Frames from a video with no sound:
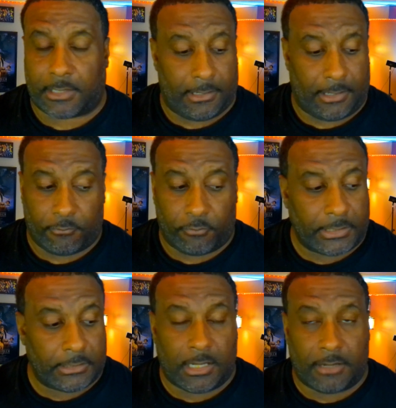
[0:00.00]
I
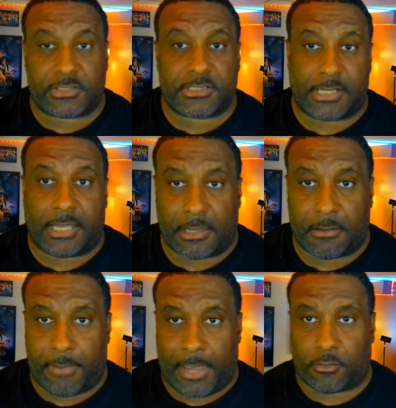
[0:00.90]
really loved seeing
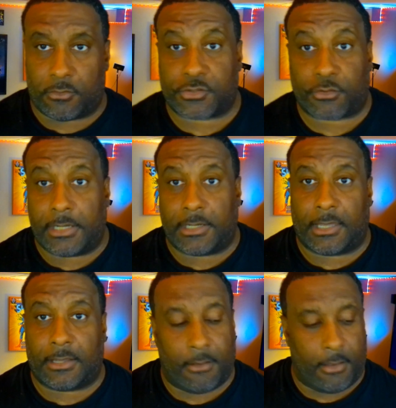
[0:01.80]
him back on screen
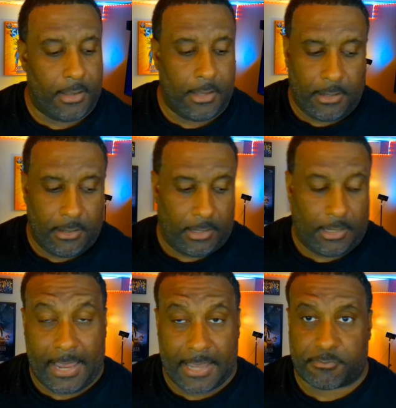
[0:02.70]
again
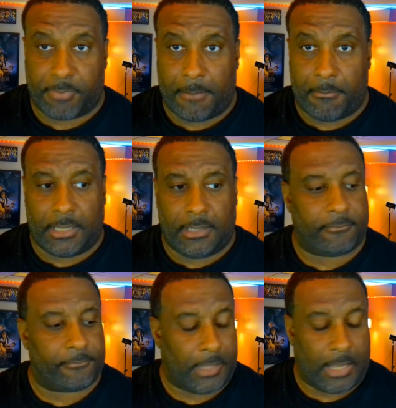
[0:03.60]
as Batman.